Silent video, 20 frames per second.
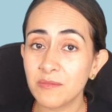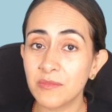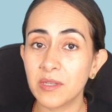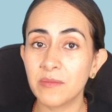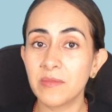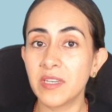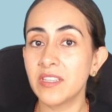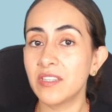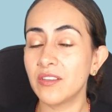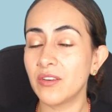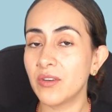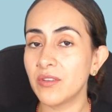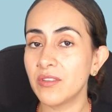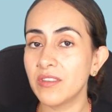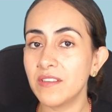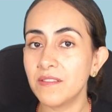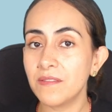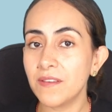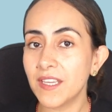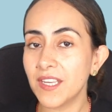moment on
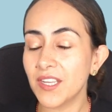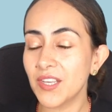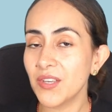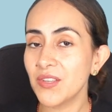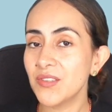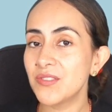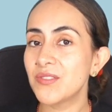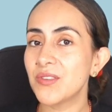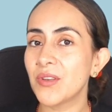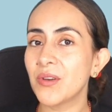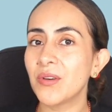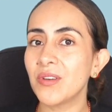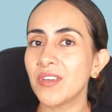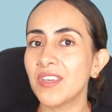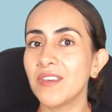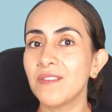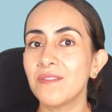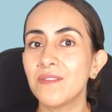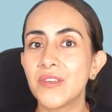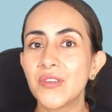the video, so
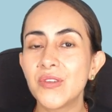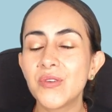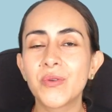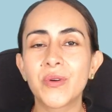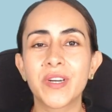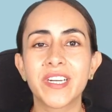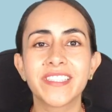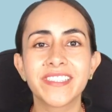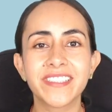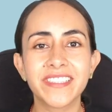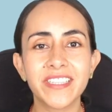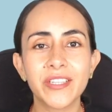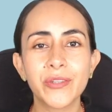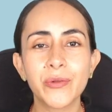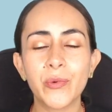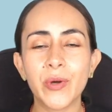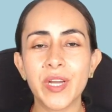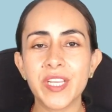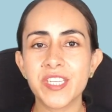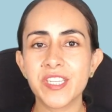if you are
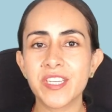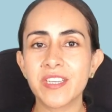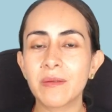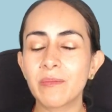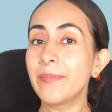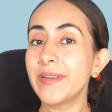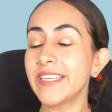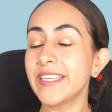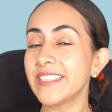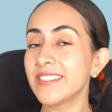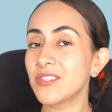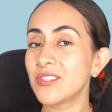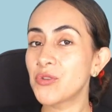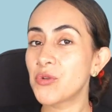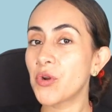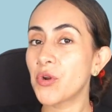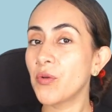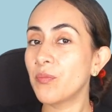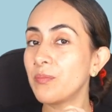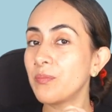still watching, please
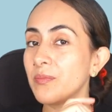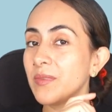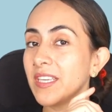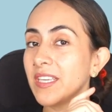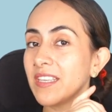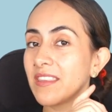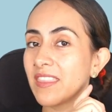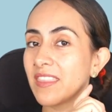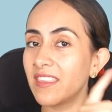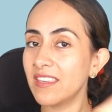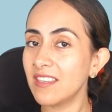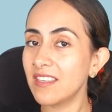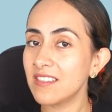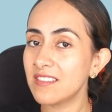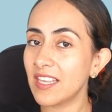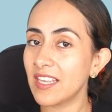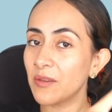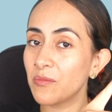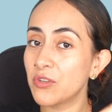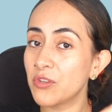drop me
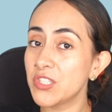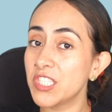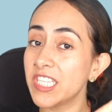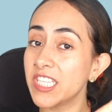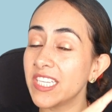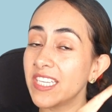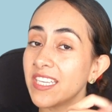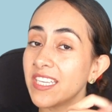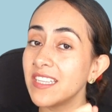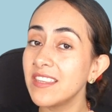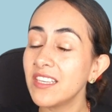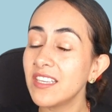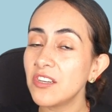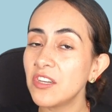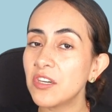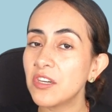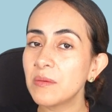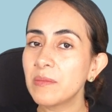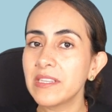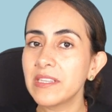this emoji in the
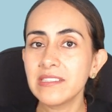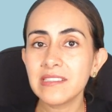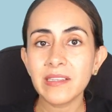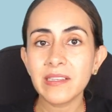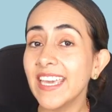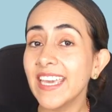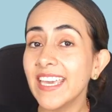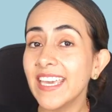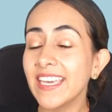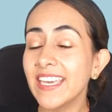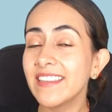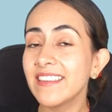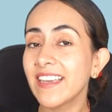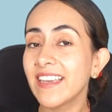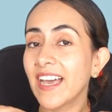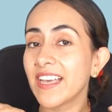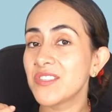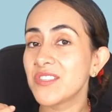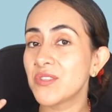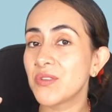comments. And
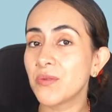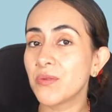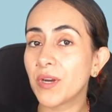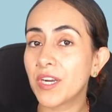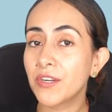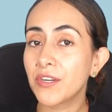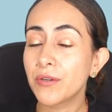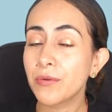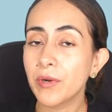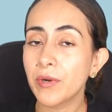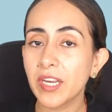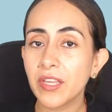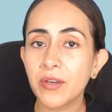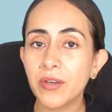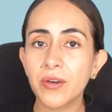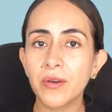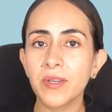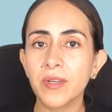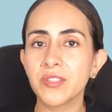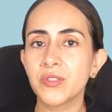as you are already
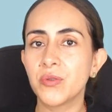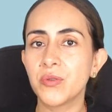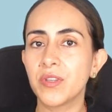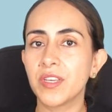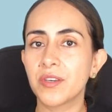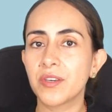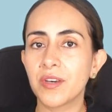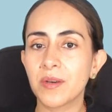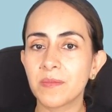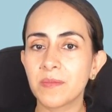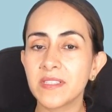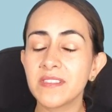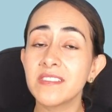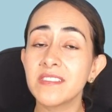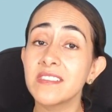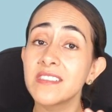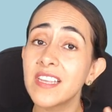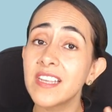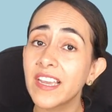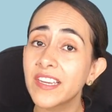going to the
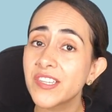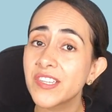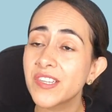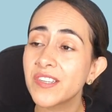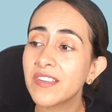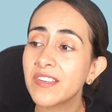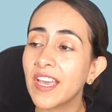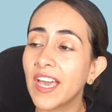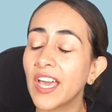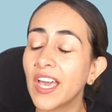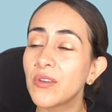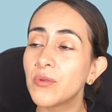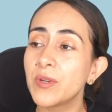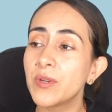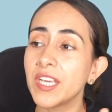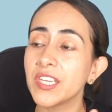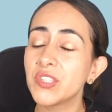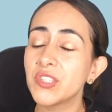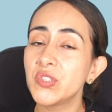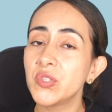comments section, I would
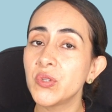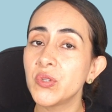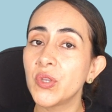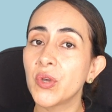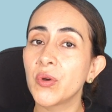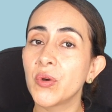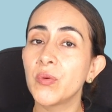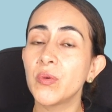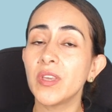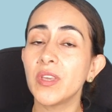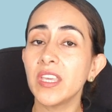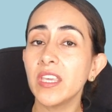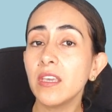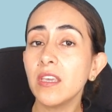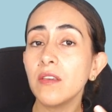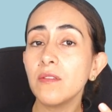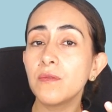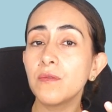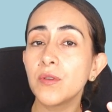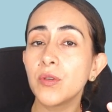like to know
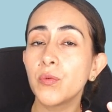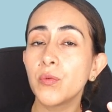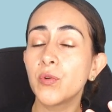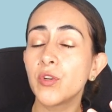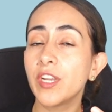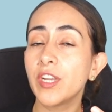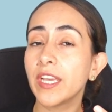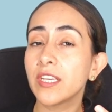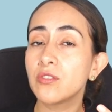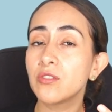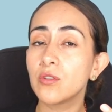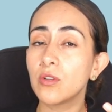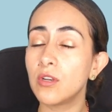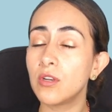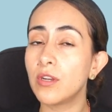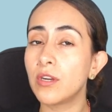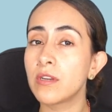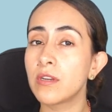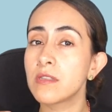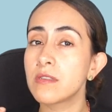if you would like to
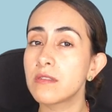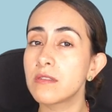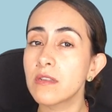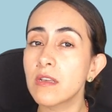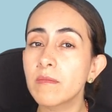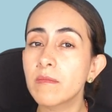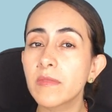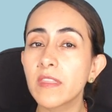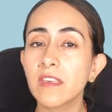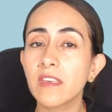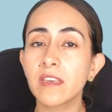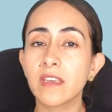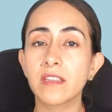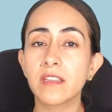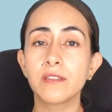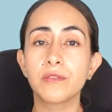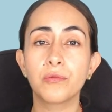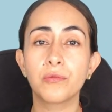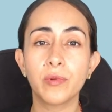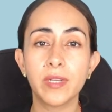learn something
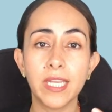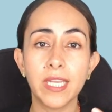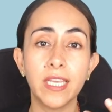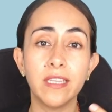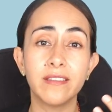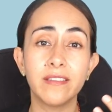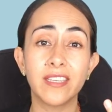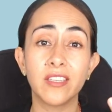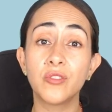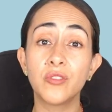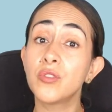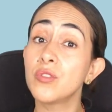else related